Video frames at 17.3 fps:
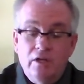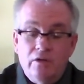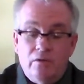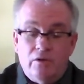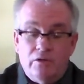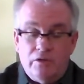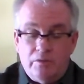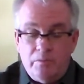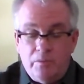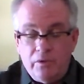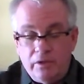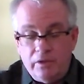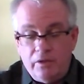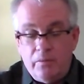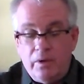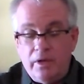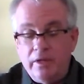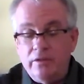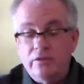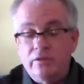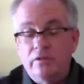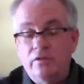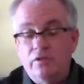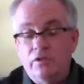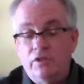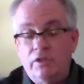or just putting the wetting
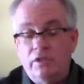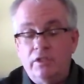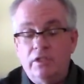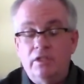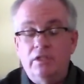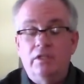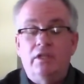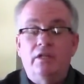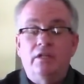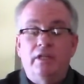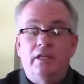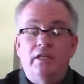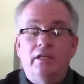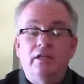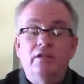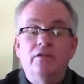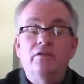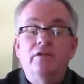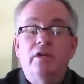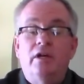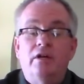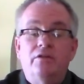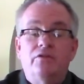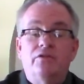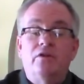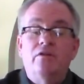solution in and letting
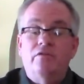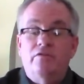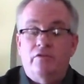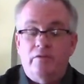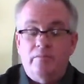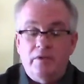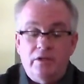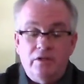it soak for a